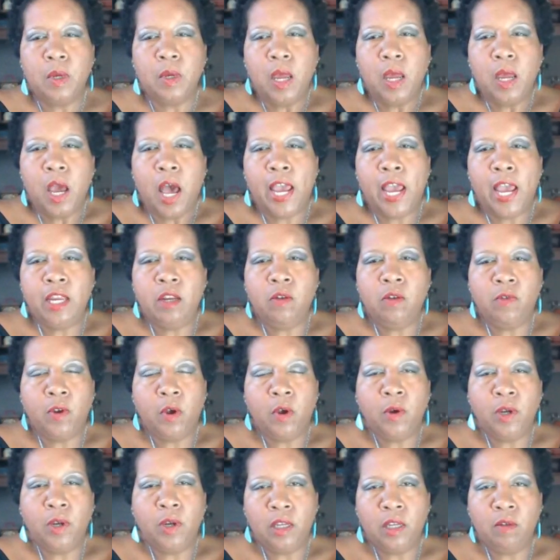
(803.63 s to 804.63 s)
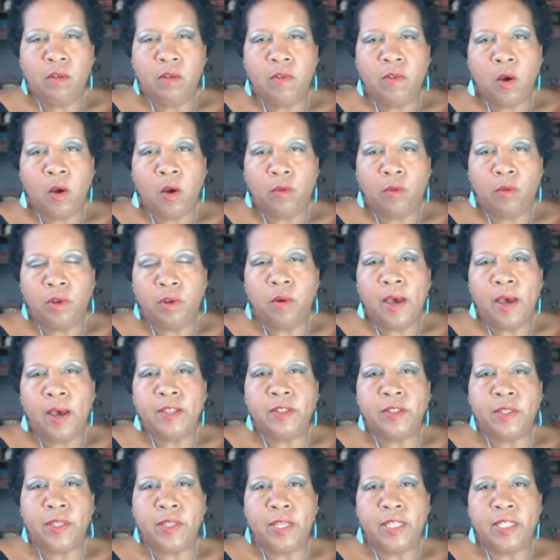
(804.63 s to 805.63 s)
I invoke and evoke,
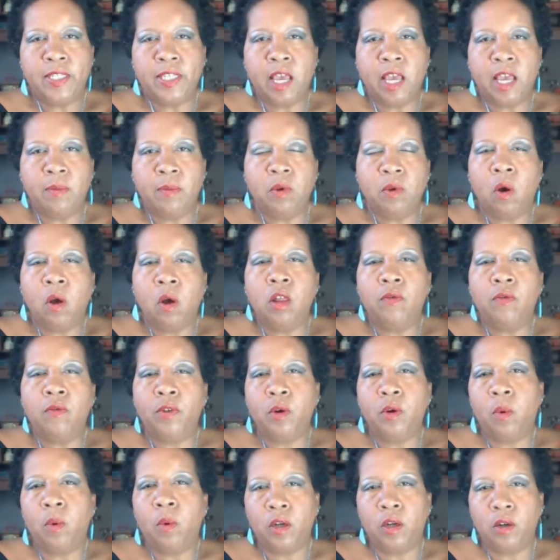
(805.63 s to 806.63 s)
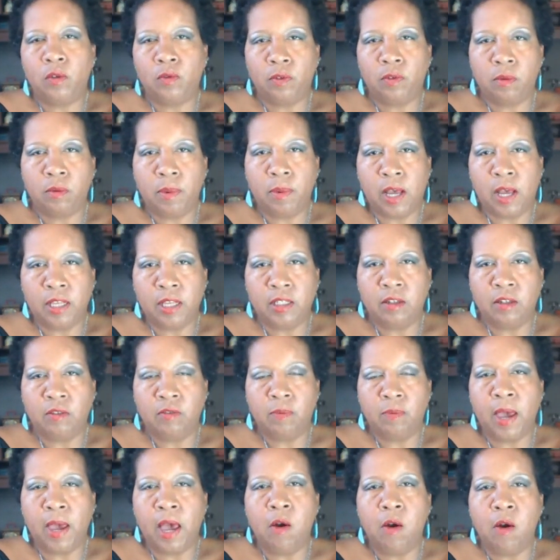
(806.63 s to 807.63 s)
request and accept all of your wonderful, positive,
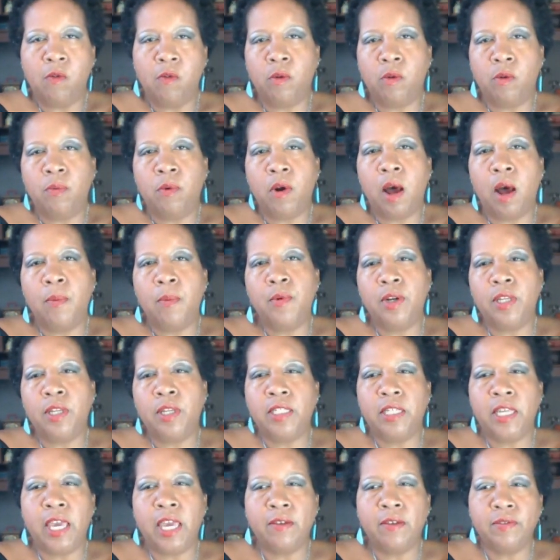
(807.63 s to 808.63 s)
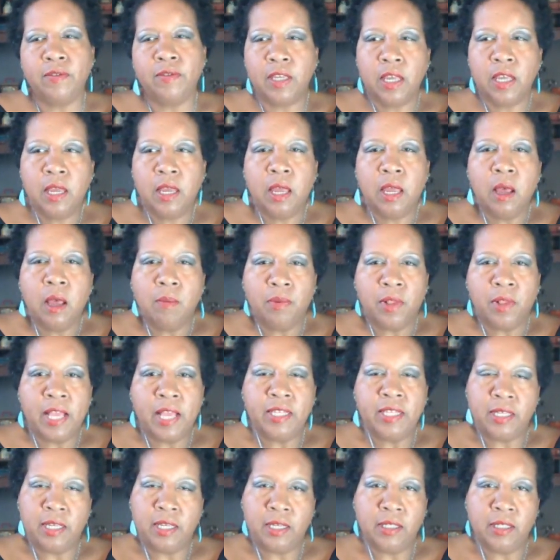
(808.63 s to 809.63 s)
powerful properties, gifts,
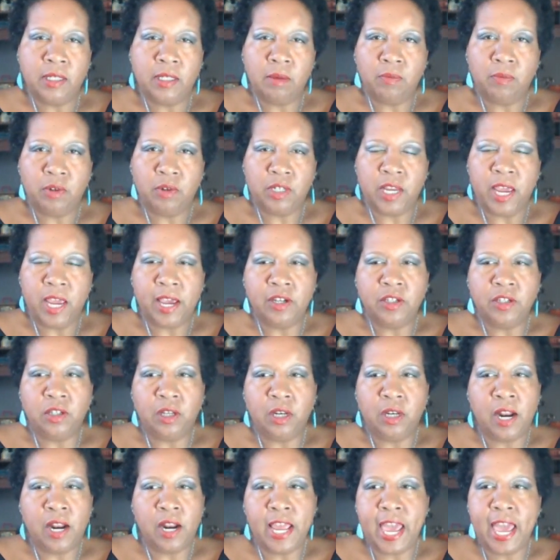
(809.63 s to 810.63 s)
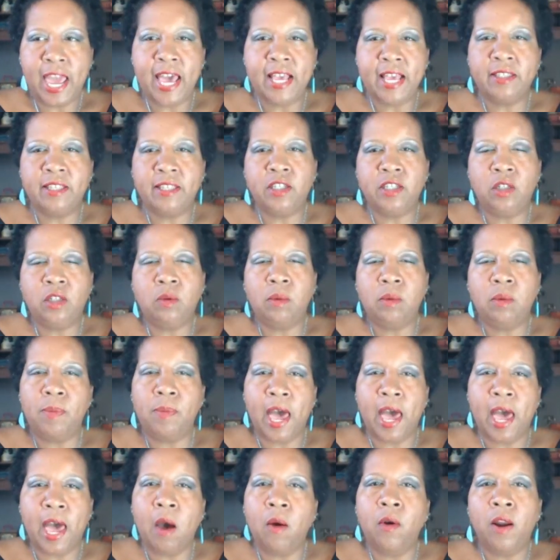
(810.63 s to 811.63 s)
blessings, and protection. And I ask that you
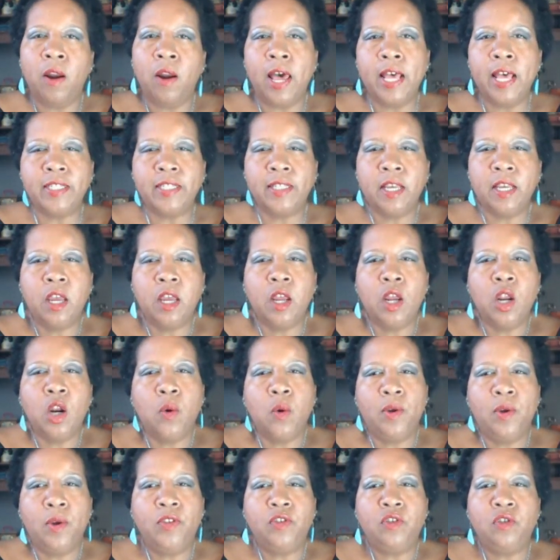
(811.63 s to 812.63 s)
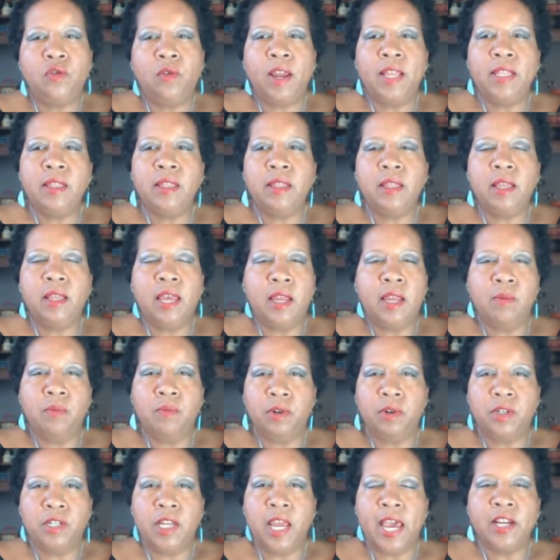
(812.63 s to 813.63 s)
empower us with strength and
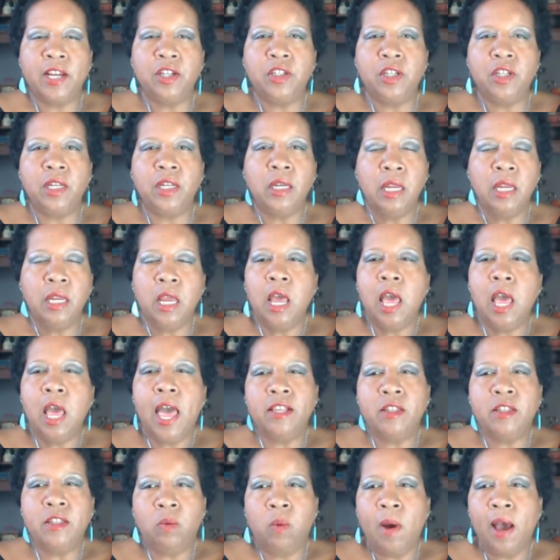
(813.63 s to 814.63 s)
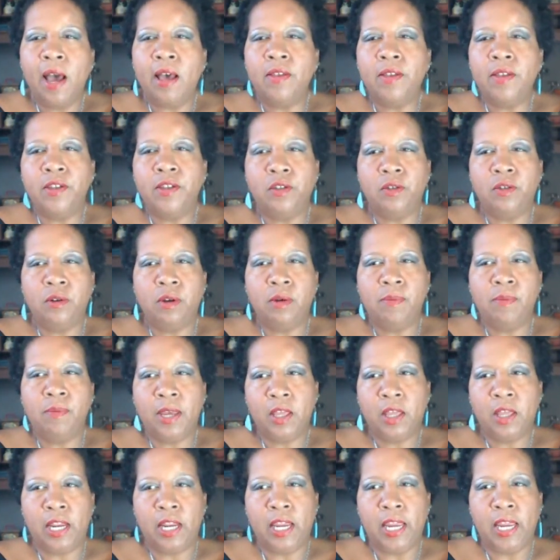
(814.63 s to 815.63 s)
protection, as well as your
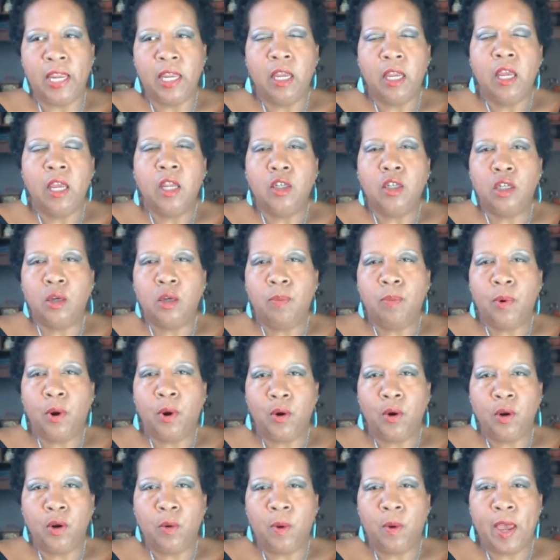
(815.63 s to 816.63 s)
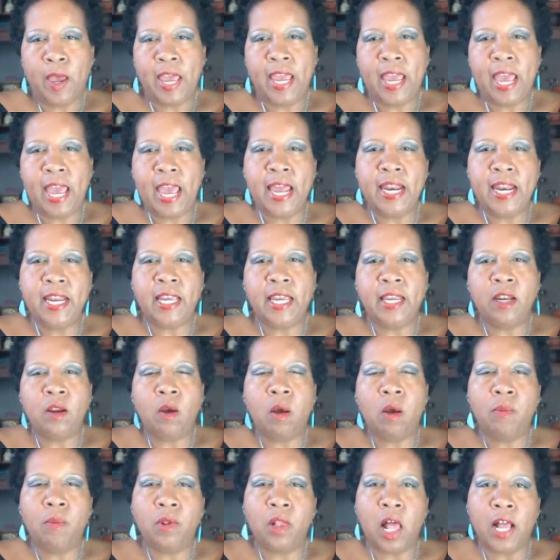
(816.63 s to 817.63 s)
ability to burn away any and
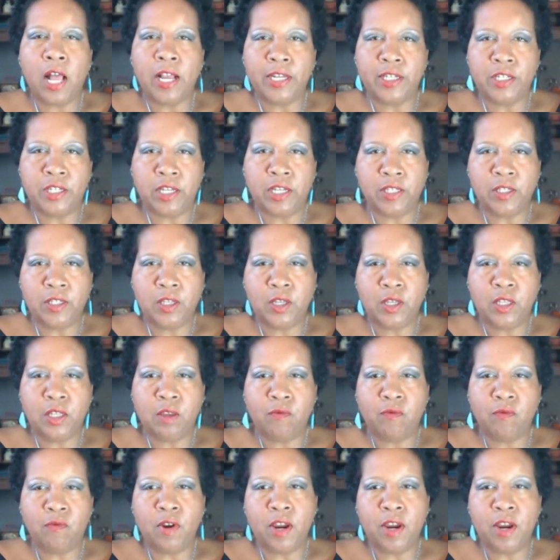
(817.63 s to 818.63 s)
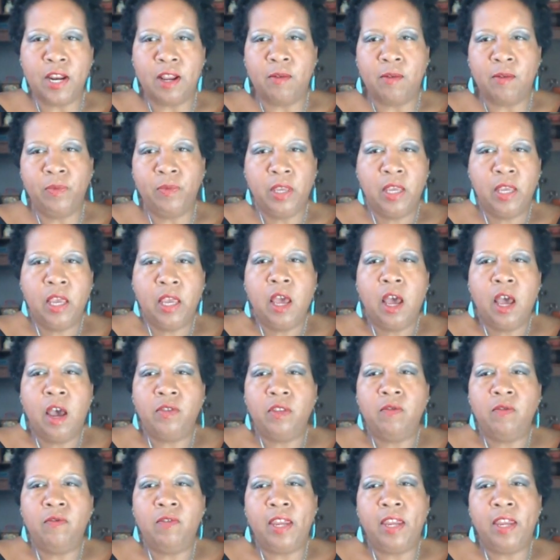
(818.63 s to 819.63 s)
all blockages to the freedom of
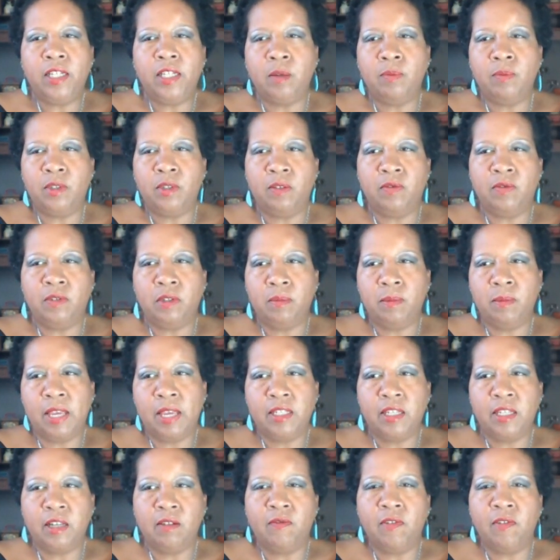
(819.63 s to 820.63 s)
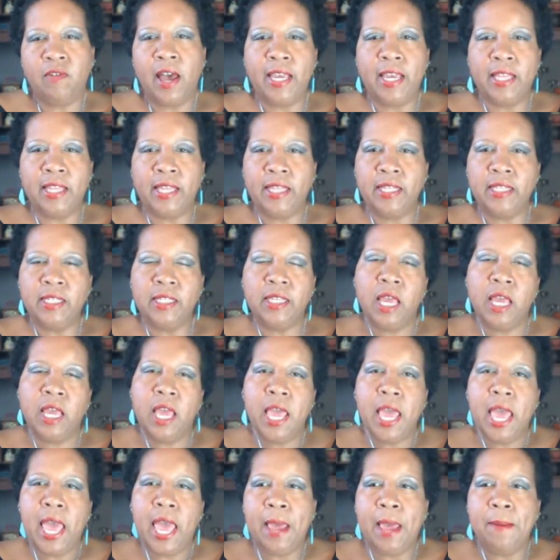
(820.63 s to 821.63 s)
the victims of domestic violence
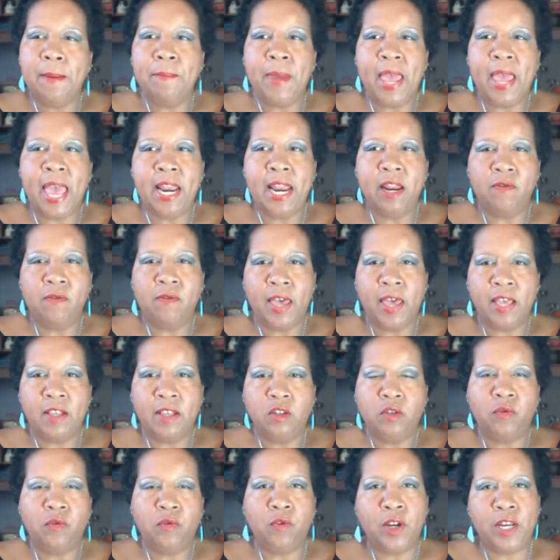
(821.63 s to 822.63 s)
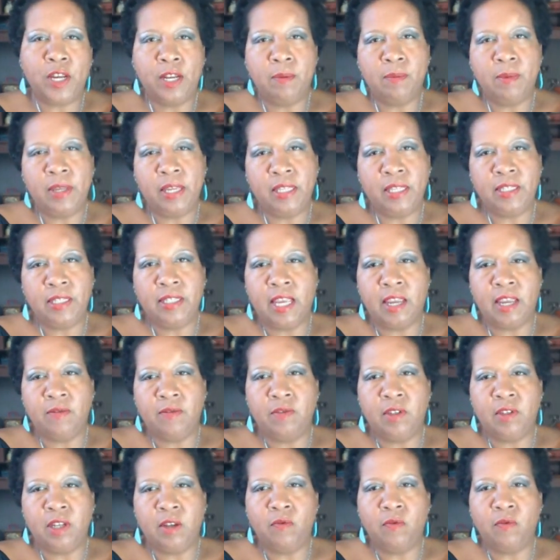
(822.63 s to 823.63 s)
and manifest freedom and
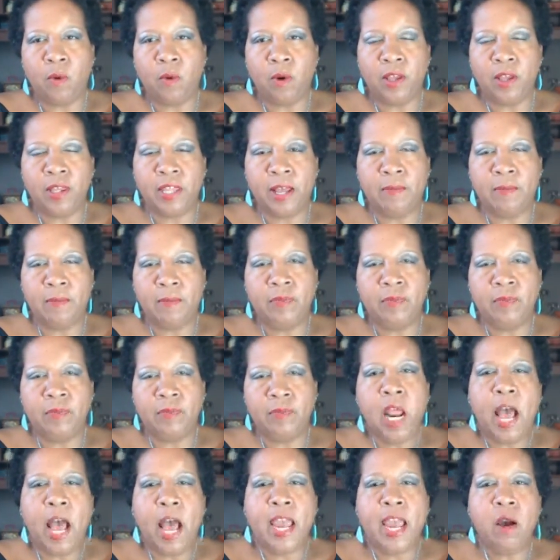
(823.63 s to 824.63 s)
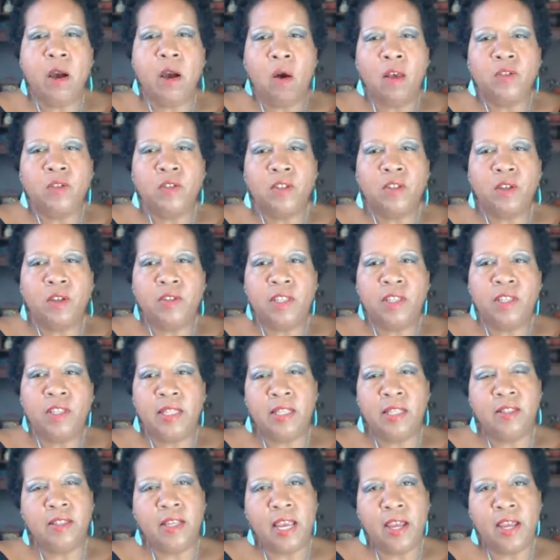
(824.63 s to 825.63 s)
safety for them. I also send
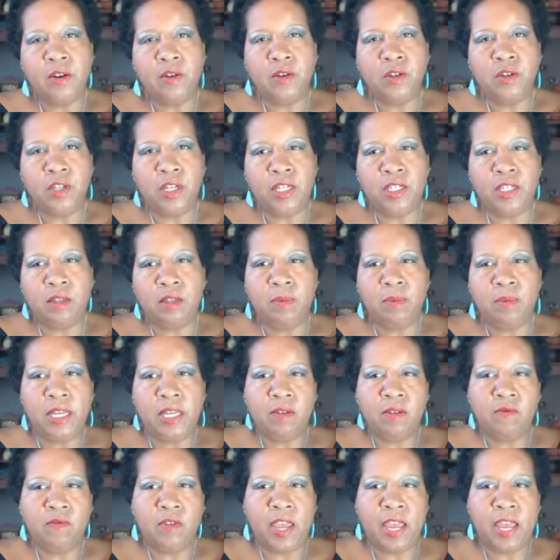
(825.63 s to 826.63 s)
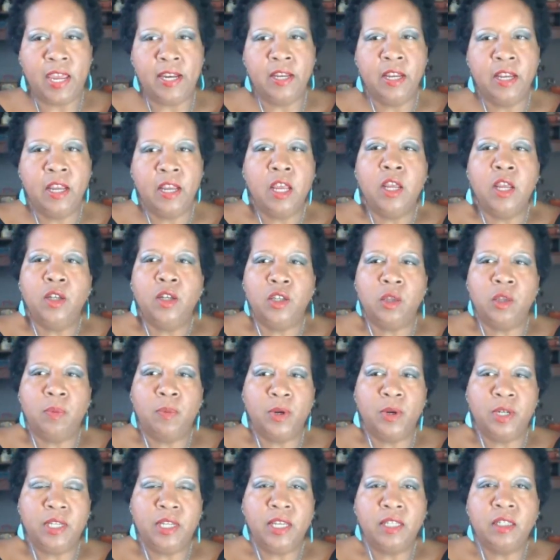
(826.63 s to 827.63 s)
this energy to be conveyed to the
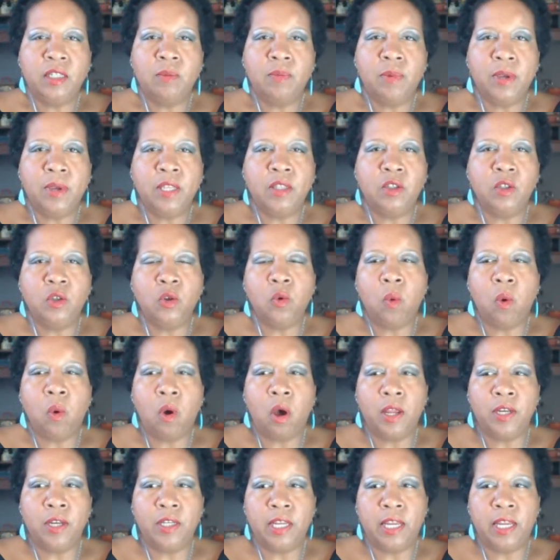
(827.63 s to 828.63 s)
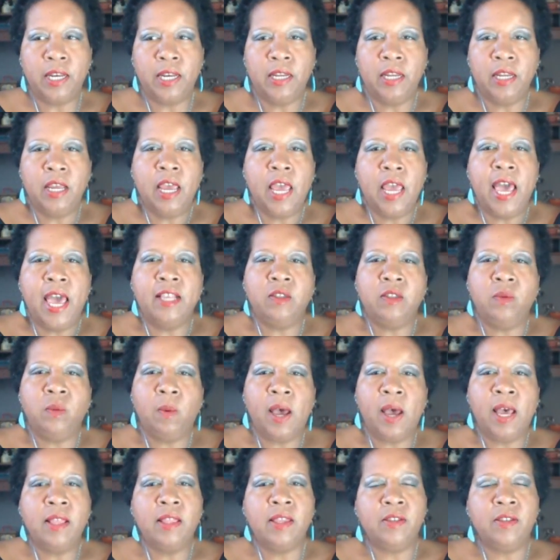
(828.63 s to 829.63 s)
participants who want it, as
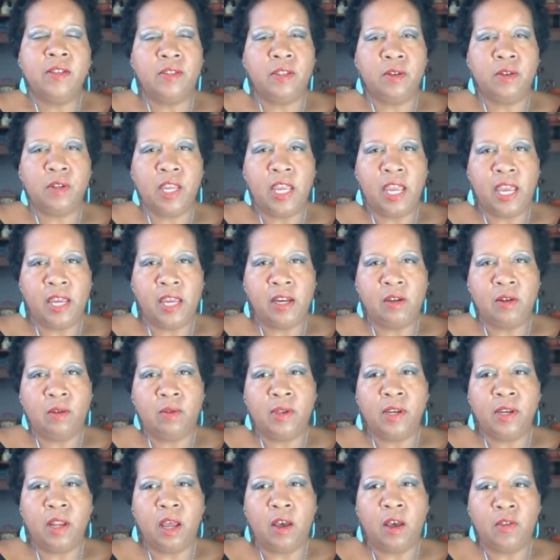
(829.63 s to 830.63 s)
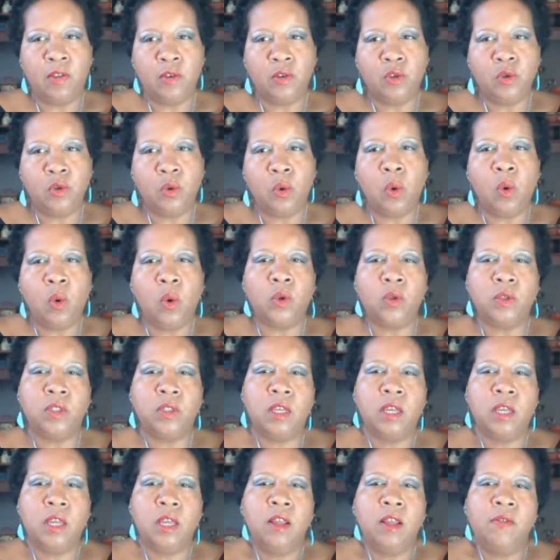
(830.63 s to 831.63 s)
well as their candle and other tools
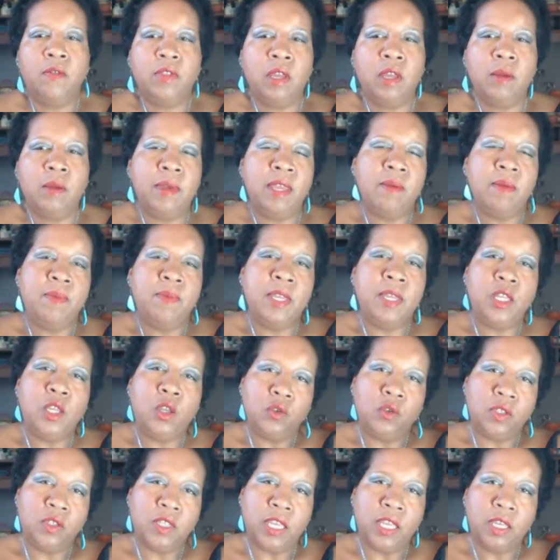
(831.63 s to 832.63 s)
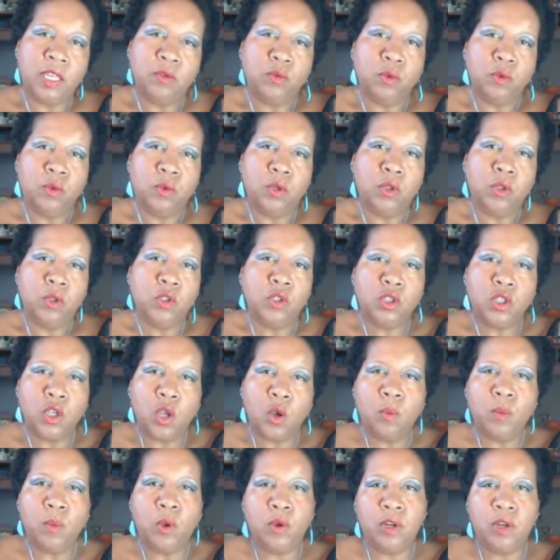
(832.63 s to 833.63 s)
they may be using.
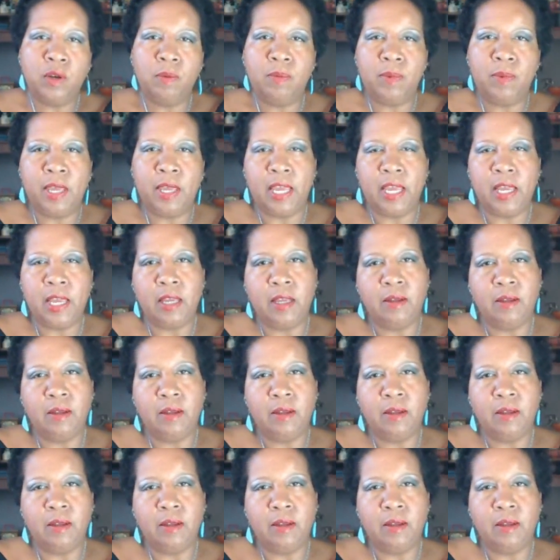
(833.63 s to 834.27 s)
So mote it be.